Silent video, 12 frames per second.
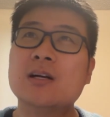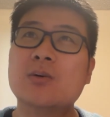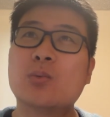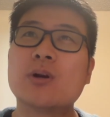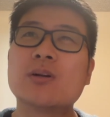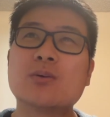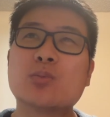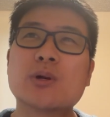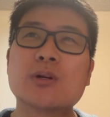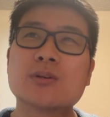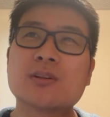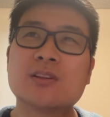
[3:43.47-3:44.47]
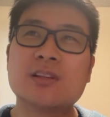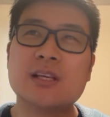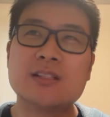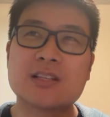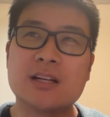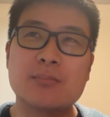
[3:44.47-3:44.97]
what are the
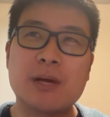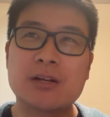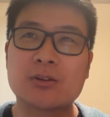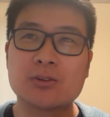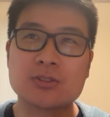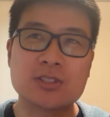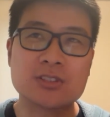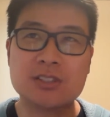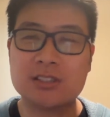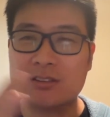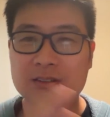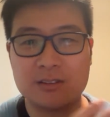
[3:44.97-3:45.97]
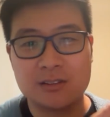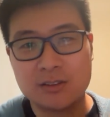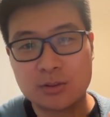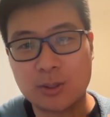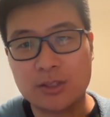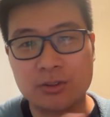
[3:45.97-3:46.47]
things that a medical assistant
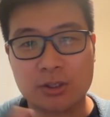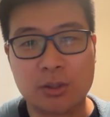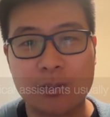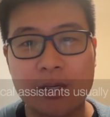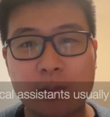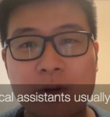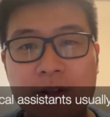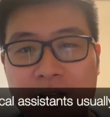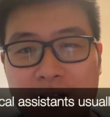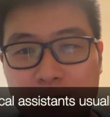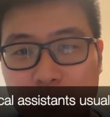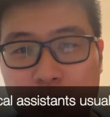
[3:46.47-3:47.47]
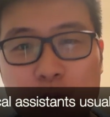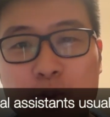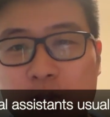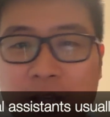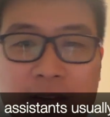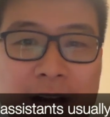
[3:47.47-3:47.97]
throughout their career, what are they
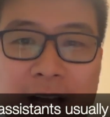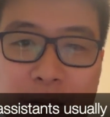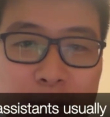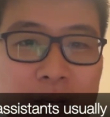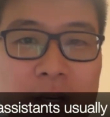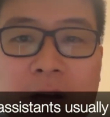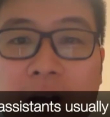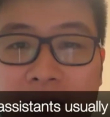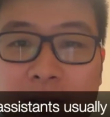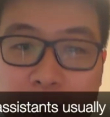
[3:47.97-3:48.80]
usually evaluated on?